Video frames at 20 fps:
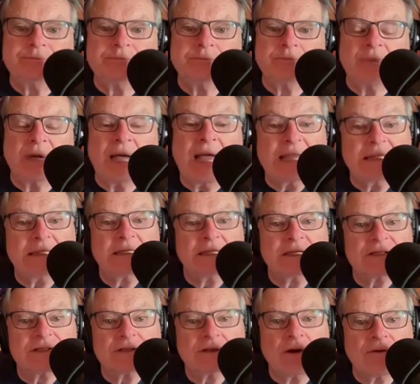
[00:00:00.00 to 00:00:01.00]
Biden
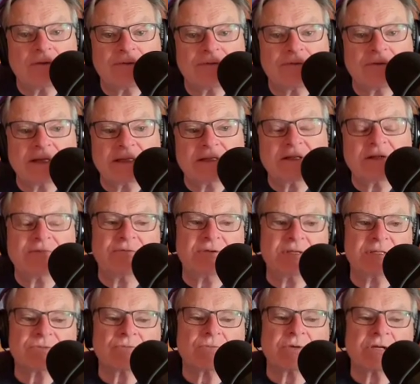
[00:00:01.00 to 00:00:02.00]
is no friend of
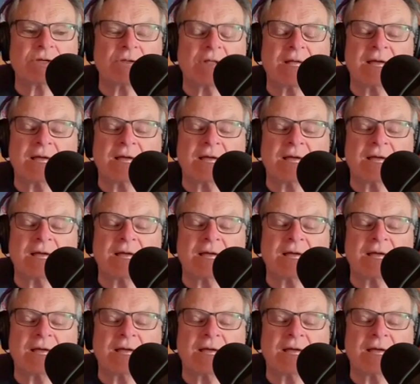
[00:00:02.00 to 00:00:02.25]
Israel.